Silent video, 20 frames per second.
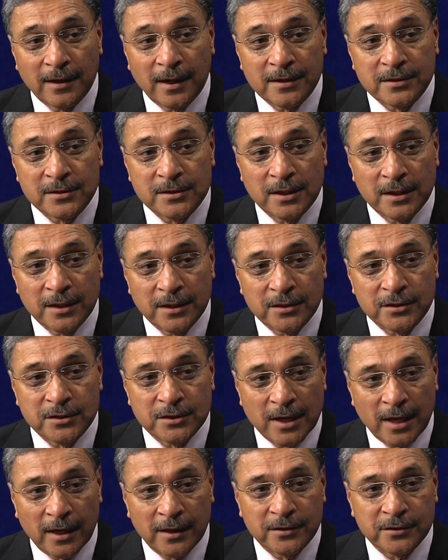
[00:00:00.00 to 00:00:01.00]
a serious
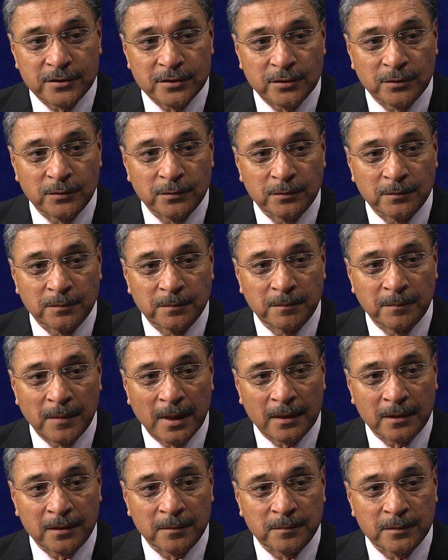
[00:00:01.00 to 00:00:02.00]
challenge to
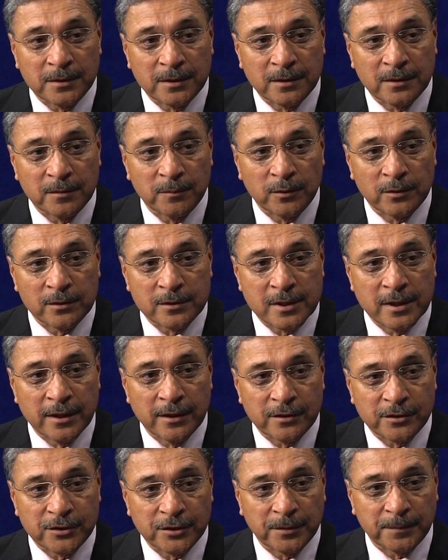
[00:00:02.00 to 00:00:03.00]
Malcolm Turnbull's
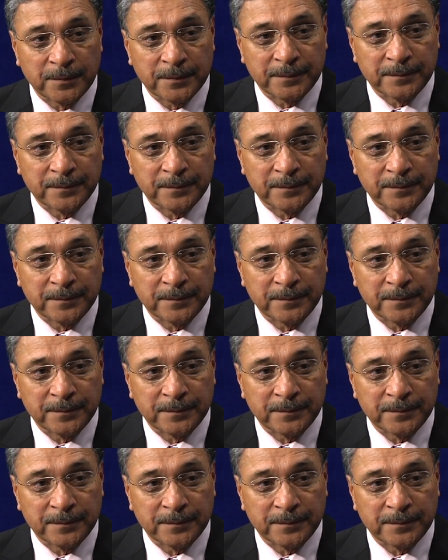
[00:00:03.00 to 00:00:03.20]
leadership?